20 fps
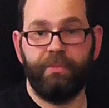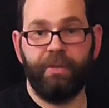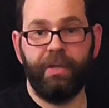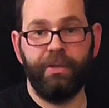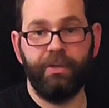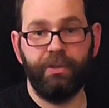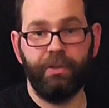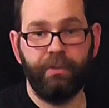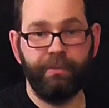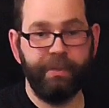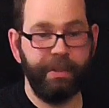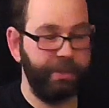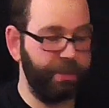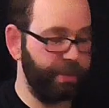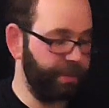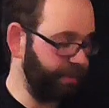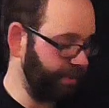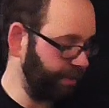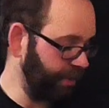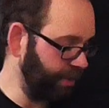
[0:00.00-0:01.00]
as you'd
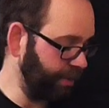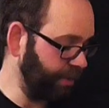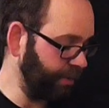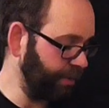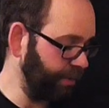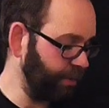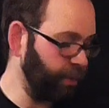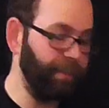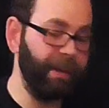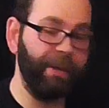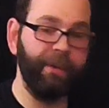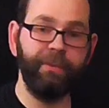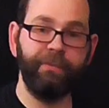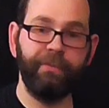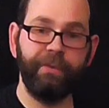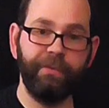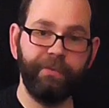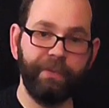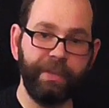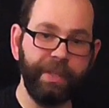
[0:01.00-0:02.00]
imagine, you can only top out at
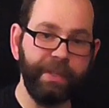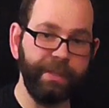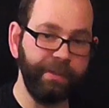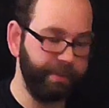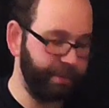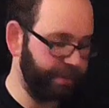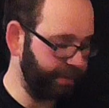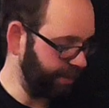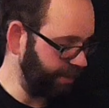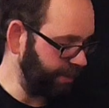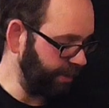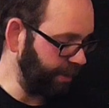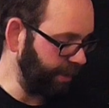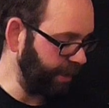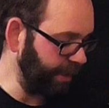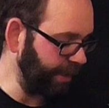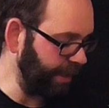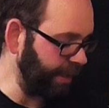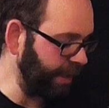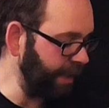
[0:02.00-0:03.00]
15
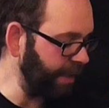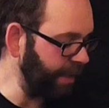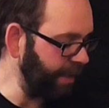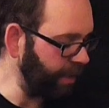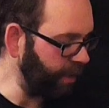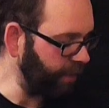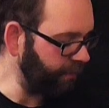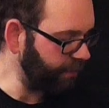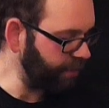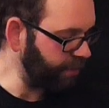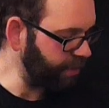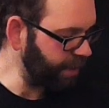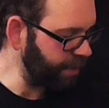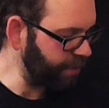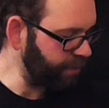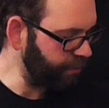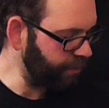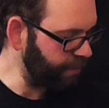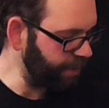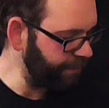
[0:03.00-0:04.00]
like any other
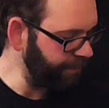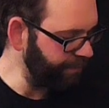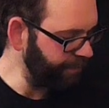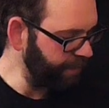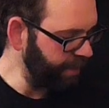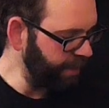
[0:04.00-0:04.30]
secondary.